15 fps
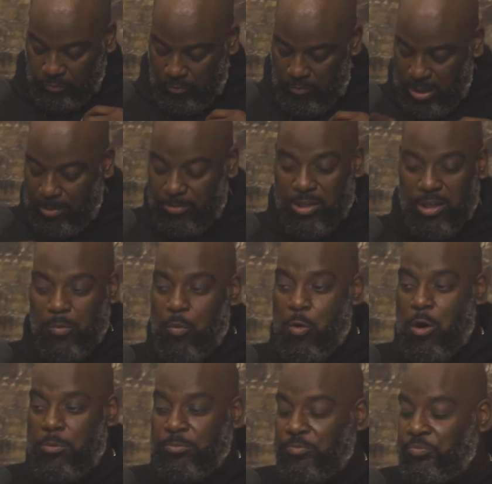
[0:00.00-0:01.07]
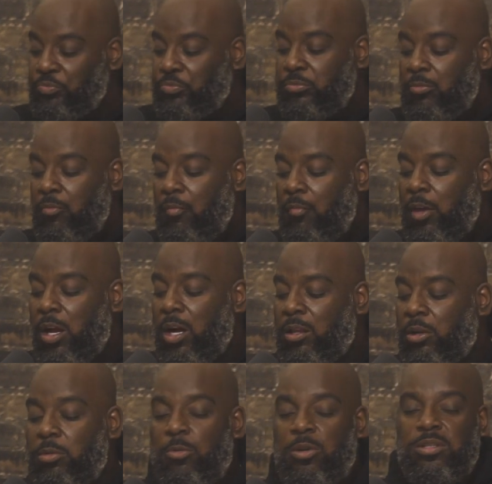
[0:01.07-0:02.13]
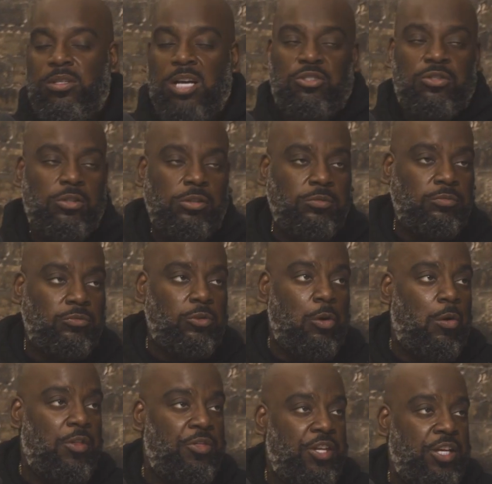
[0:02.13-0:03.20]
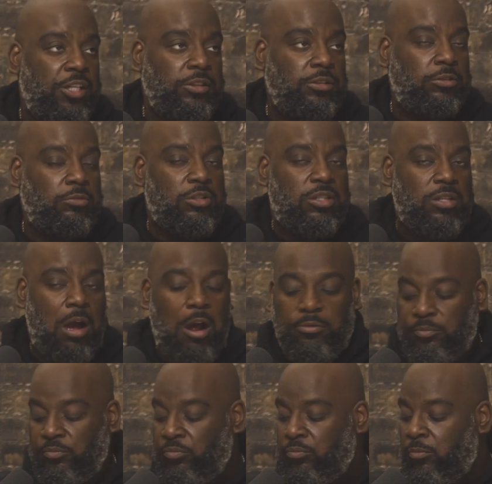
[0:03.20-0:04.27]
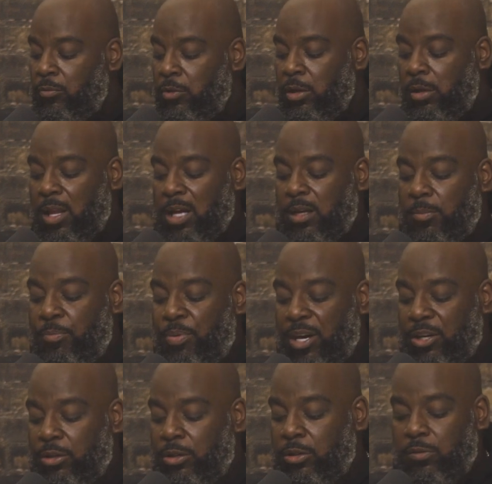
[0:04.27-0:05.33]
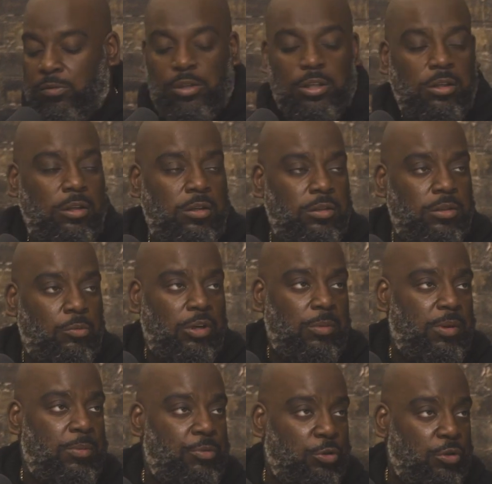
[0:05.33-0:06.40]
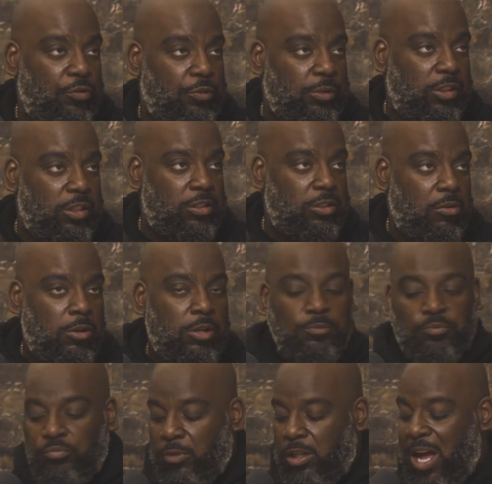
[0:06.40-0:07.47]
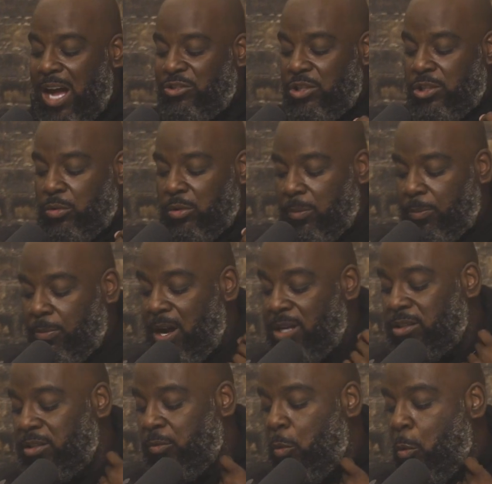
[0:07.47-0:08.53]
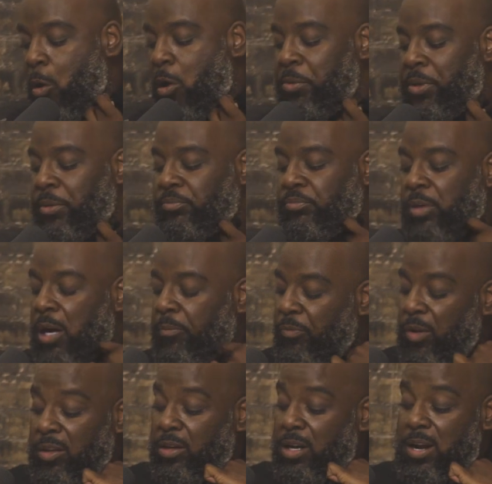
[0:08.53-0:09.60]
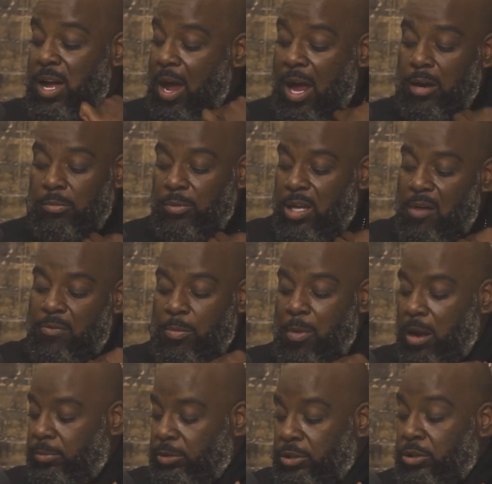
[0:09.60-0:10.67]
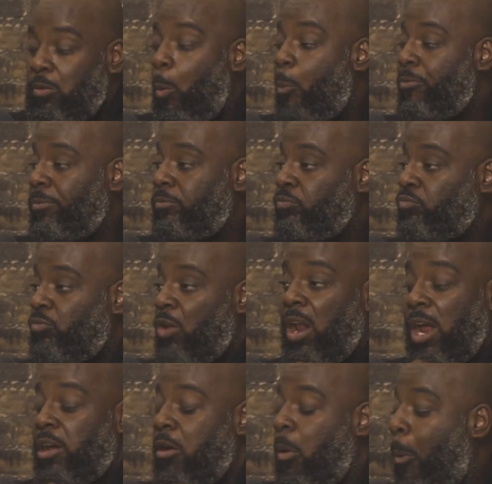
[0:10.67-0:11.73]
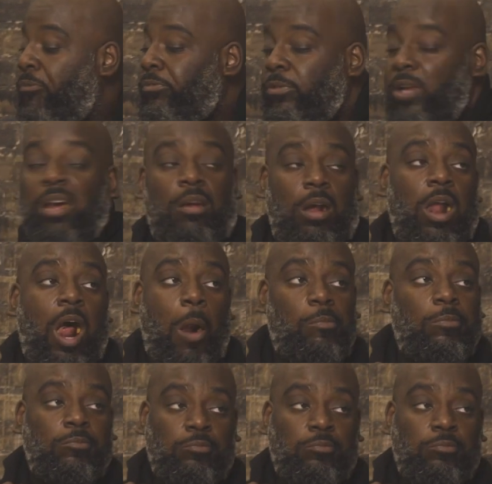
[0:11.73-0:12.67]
My, I'm getting warm. A little more texture on the croissant, like butter grilled would have been beautiful with this. Not just sort of pressed and warmed. But other than that, I don't really have a problem with this. I like it. Like it a lot.